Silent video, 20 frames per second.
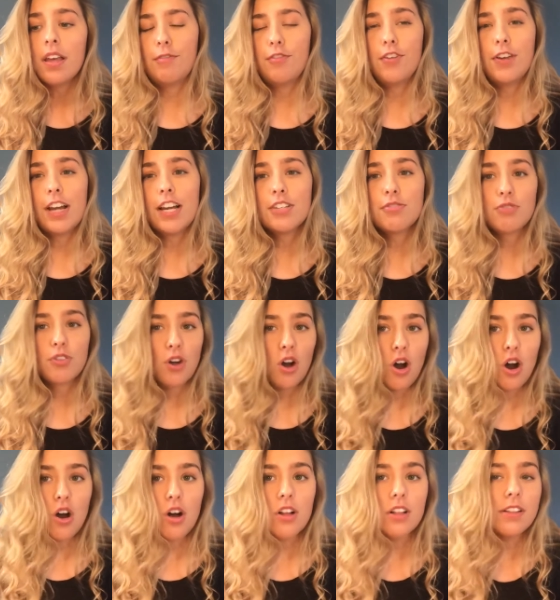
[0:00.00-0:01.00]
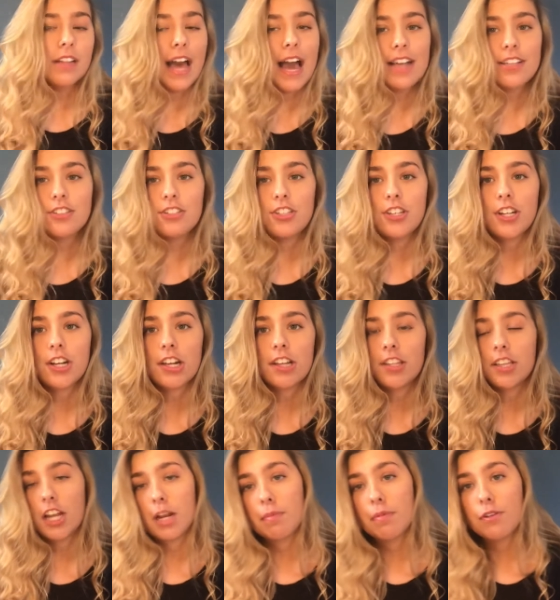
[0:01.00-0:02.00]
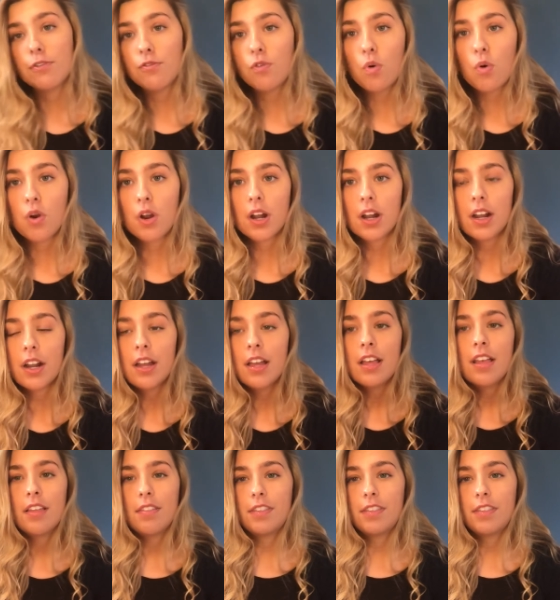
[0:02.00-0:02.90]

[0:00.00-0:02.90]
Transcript: If you guys recall last year, the year before,